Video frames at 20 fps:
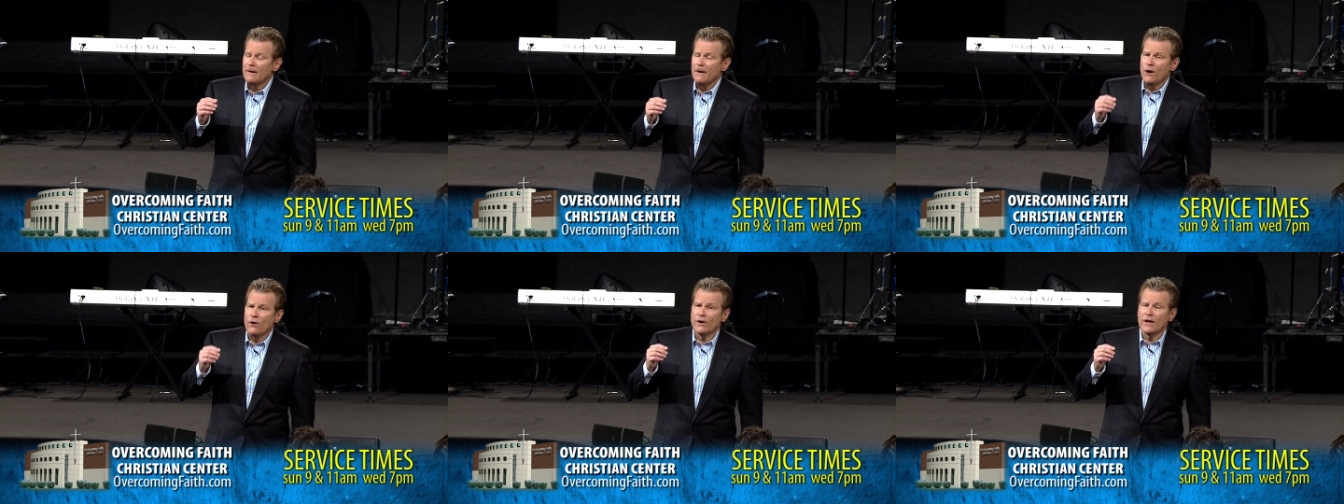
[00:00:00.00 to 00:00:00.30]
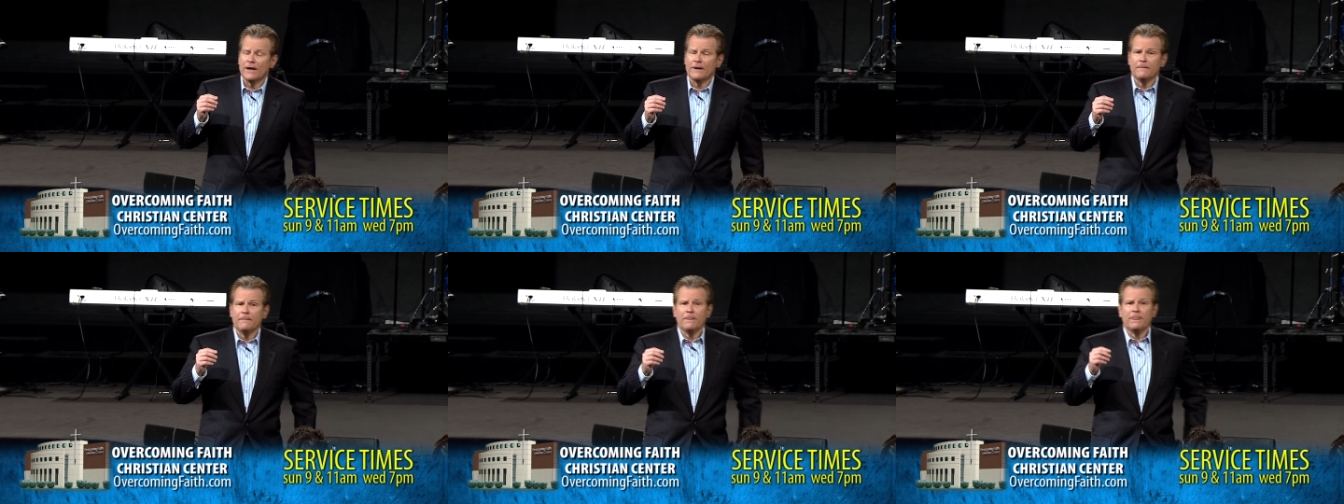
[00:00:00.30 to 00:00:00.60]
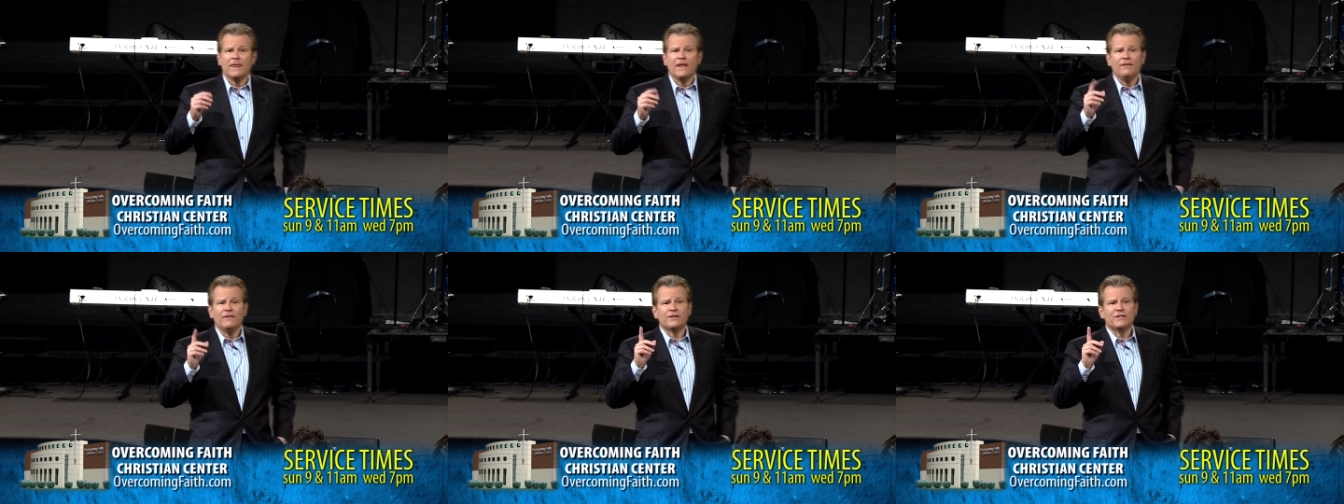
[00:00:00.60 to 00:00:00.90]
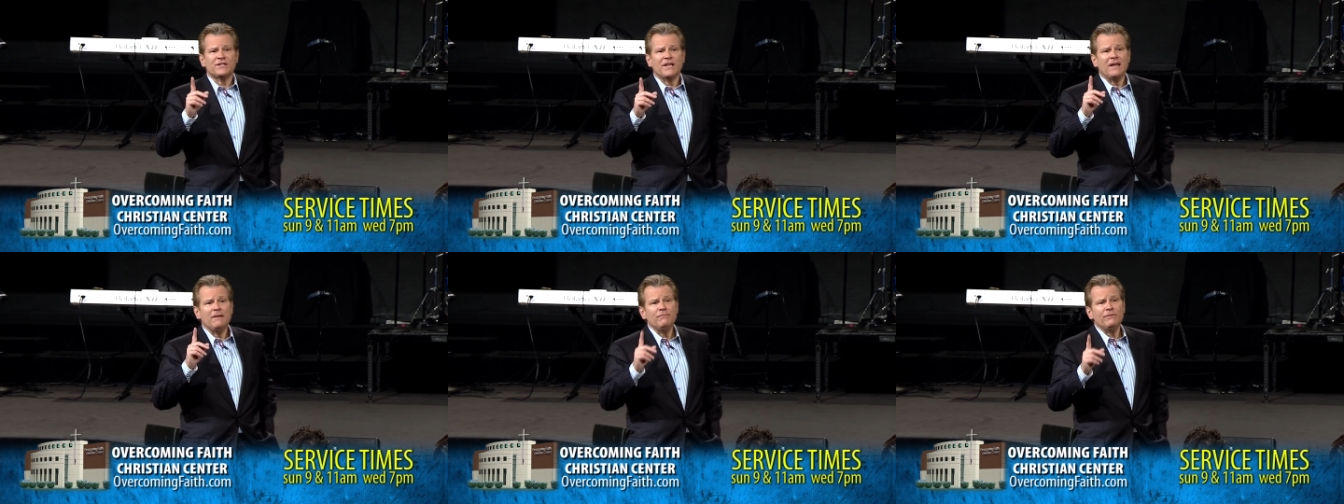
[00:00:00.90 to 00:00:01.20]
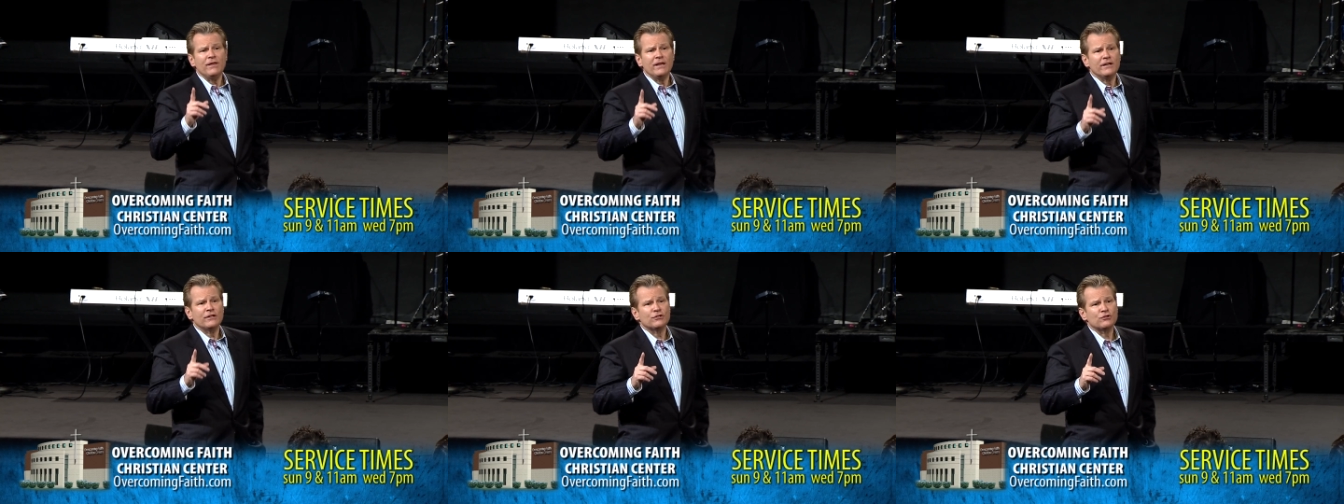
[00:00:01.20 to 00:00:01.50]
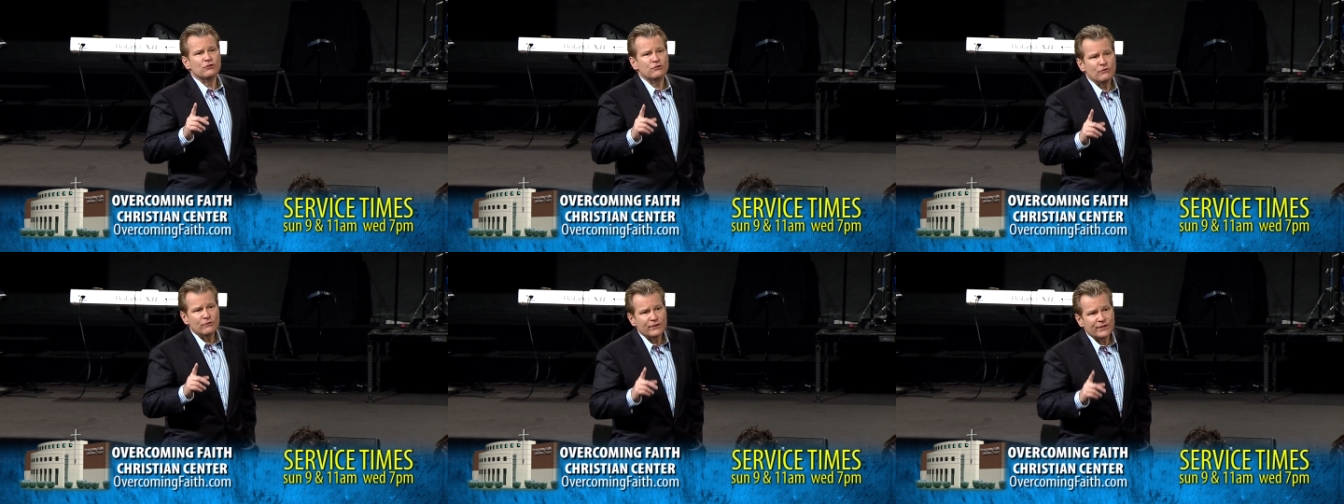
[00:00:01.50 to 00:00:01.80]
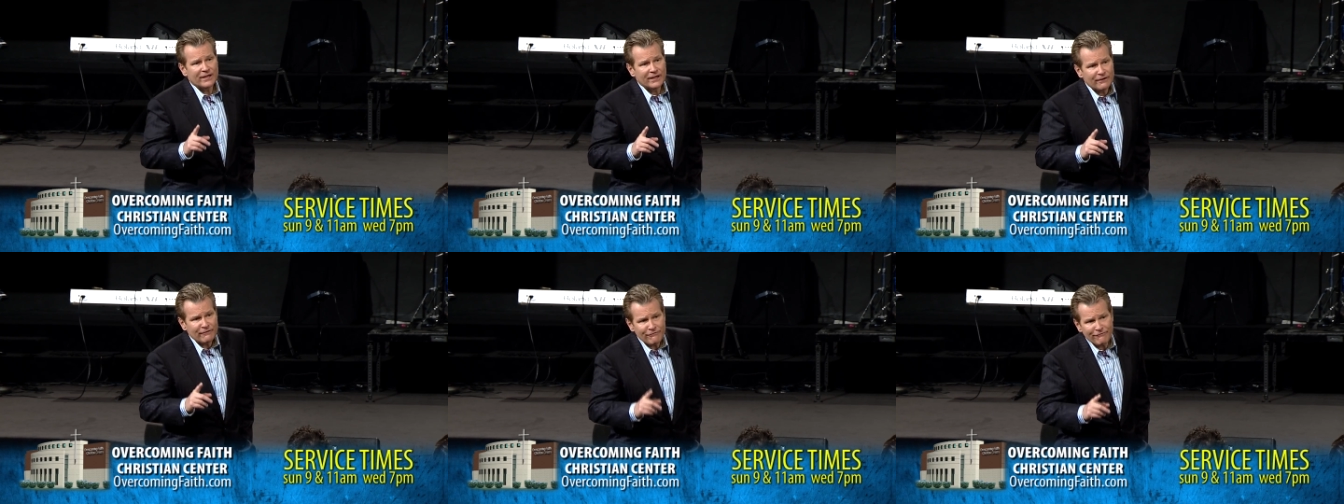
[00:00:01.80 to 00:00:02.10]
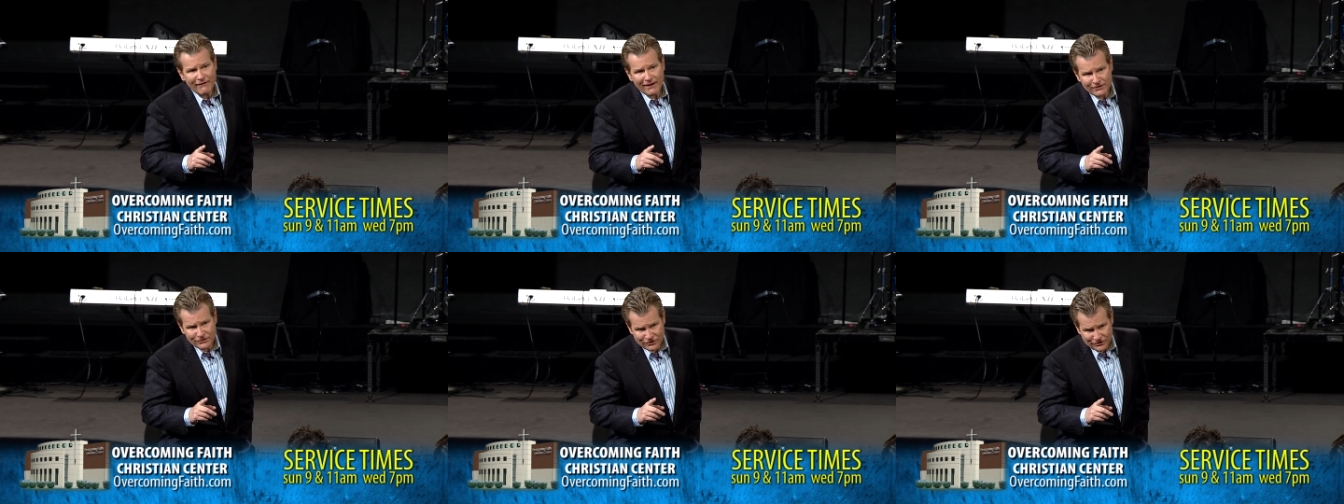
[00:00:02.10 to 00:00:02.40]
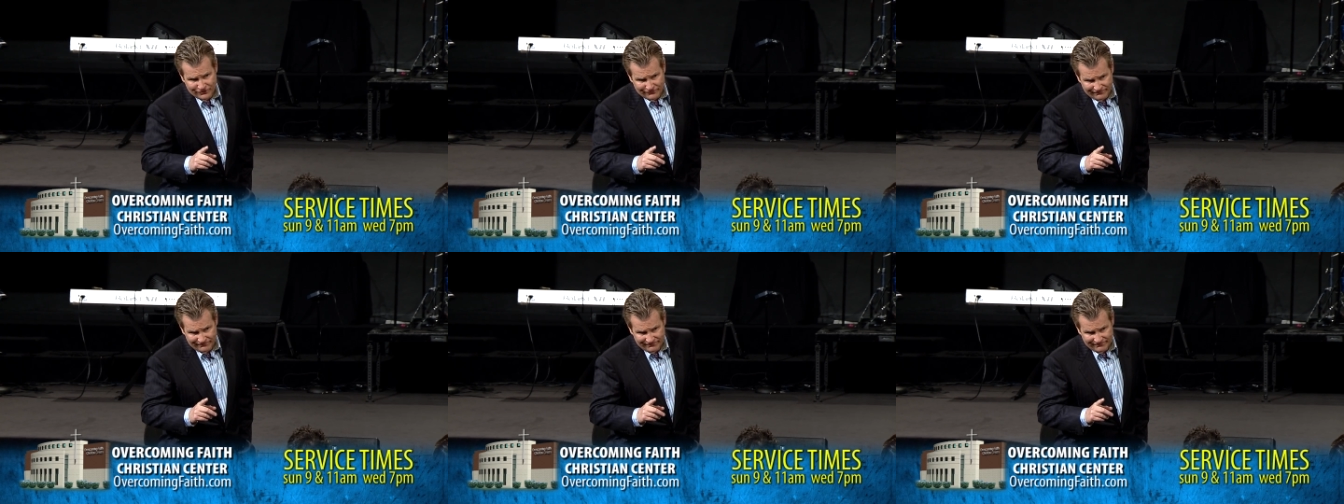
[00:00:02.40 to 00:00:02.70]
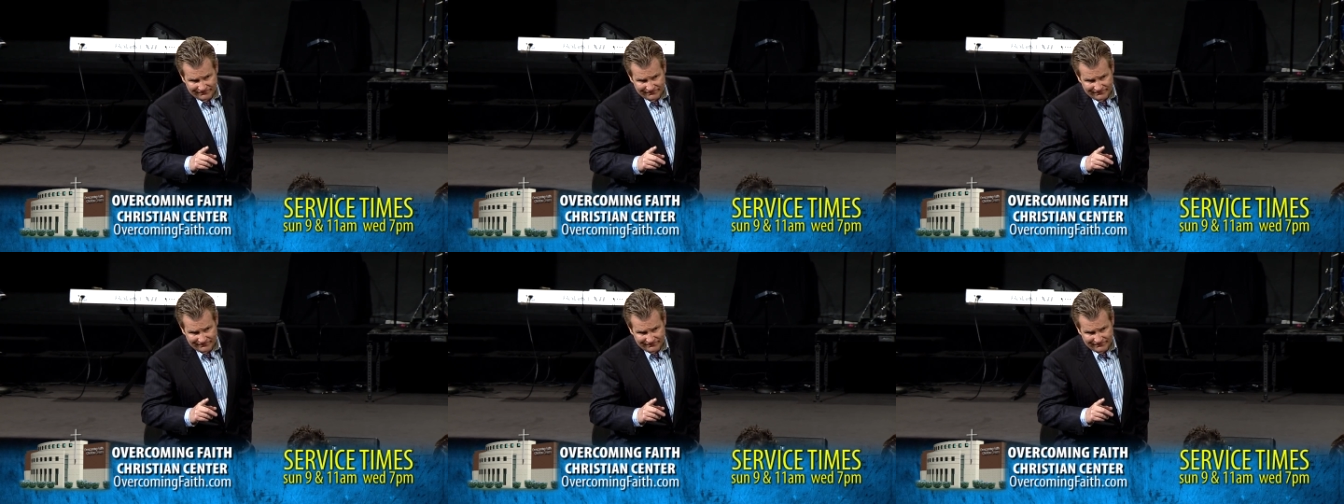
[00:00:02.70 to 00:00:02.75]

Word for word: Okay, the same thing is true with confession.